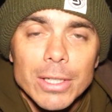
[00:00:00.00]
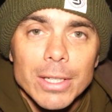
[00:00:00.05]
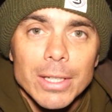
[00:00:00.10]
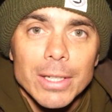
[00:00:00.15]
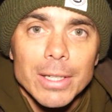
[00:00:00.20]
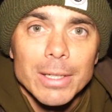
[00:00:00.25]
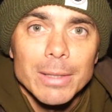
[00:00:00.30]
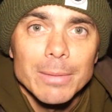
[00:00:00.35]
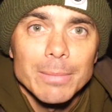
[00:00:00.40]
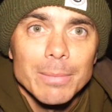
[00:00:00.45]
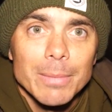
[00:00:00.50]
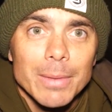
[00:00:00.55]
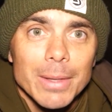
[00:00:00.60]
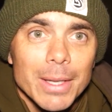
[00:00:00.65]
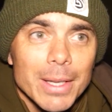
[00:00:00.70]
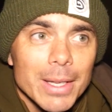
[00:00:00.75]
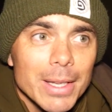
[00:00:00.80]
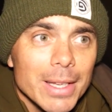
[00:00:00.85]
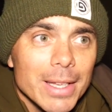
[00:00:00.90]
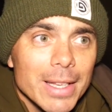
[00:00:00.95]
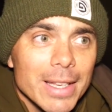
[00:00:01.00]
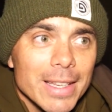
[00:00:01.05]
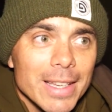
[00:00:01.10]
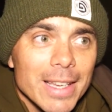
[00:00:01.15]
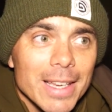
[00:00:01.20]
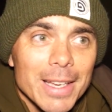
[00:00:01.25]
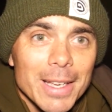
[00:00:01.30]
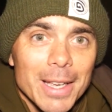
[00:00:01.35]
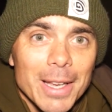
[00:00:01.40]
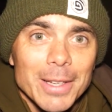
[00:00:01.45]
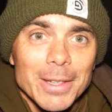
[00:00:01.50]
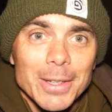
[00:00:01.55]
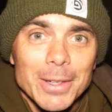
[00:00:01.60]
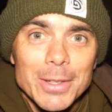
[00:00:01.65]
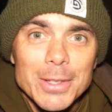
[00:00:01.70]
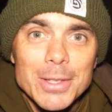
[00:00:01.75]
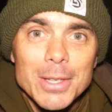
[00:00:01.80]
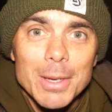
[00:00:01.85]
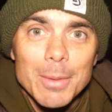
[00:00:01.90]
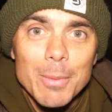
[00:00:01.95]
Yeah, and you
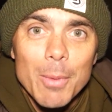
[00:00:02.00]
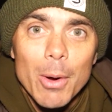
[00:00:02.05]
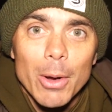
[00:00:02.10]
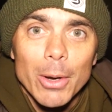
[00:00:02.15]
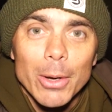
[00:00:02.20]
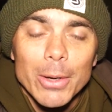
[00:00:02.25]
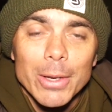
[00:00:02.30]
can see why.